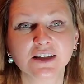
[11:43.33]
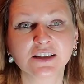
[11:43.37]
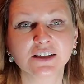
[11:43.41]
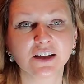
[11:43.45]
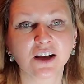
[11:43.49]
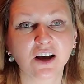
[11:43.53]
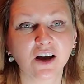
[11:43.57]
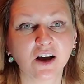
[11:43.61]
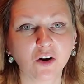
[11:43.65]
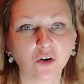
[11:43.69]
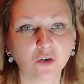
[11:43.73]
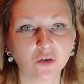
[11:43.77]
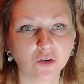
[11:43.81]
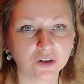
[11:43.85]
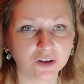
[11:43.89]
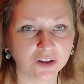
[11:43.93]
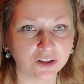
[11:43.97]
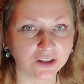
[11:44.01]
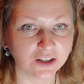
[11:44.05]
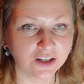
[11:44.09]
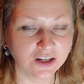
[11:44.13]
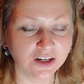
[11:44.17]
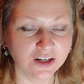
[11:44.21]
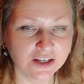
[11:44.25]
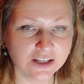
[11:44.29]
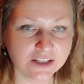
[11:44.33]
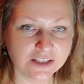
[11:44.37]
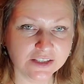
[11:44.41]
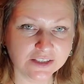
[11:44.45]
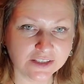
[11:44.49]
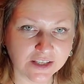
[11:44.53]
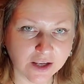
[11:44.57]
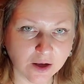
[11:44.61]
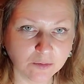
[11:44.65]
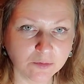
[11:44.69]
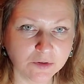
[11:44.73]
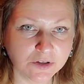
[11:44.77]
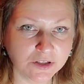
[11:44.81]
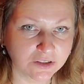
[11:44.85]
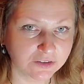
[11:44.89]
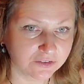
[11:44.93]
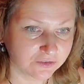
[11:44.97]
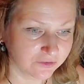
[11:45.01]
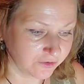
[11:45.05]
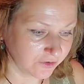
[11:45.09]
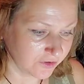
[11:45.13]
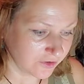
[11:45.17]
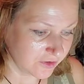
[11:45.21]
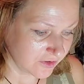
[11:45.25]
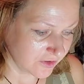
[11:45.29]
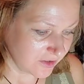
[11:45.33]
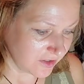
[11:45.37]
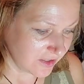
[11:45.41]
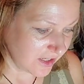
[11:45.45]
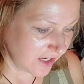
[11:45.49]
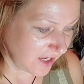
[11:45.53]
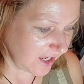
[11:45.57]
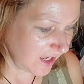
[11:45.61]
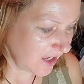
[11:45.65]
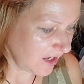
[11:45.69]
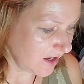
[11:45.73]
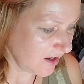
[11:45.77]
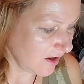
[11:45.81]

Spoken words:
our subject for today.